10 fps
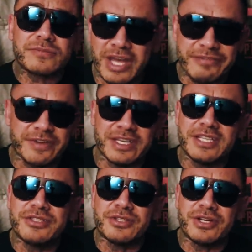El Jefe
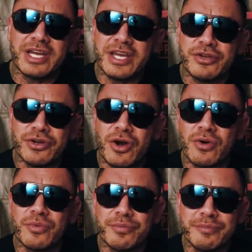yesterday, you
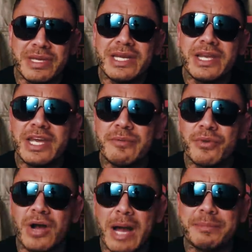know, me and him
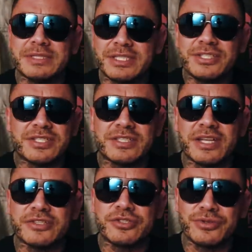were oppositions
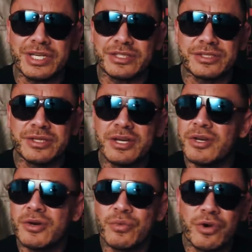on the streets.
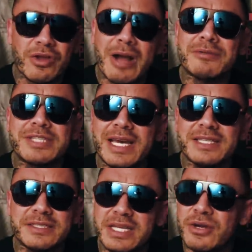Whether I was an
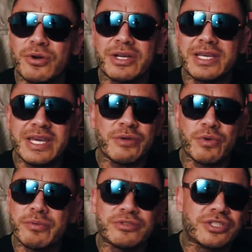S D or a king,
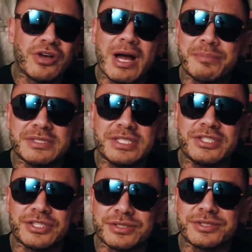we were still
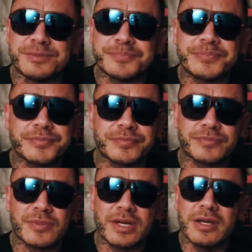oppositions.
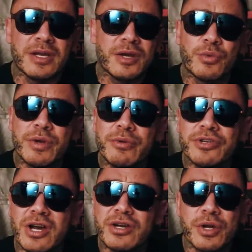We were
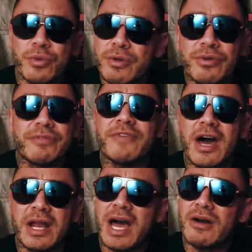younger, we would have
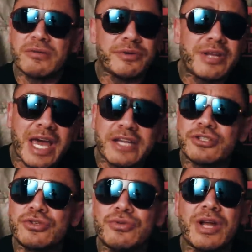fought out, we would have had
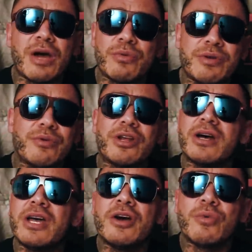a shootout, we would
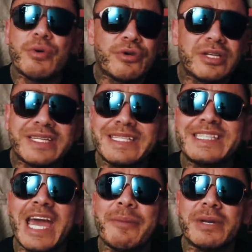have we would have done
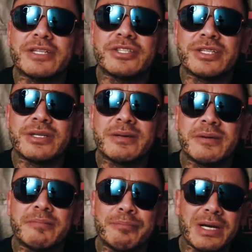damage.
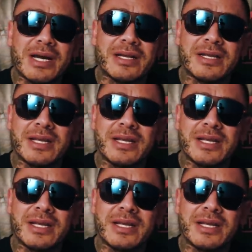But